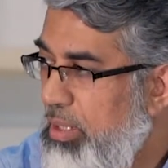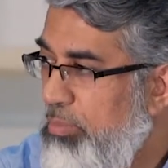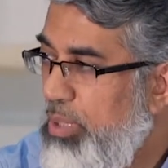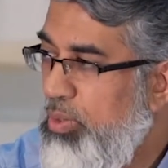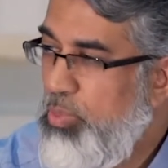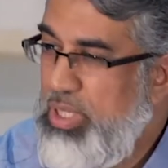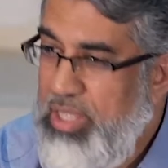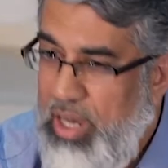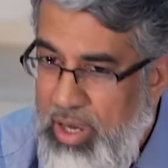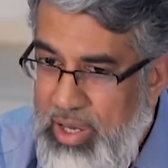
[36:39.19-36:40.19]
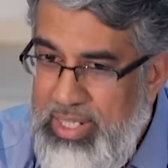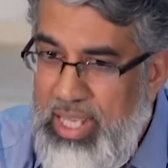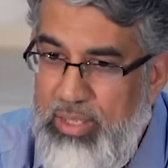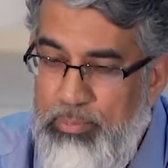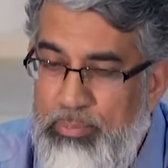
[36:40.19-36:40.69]
But with the
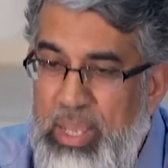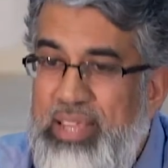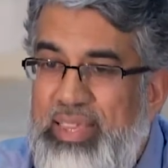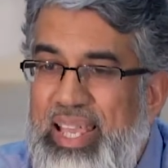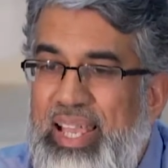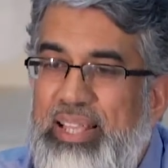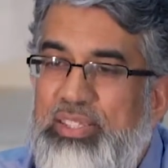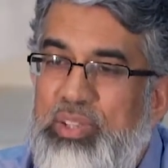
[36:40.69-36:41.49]
heart, main thing is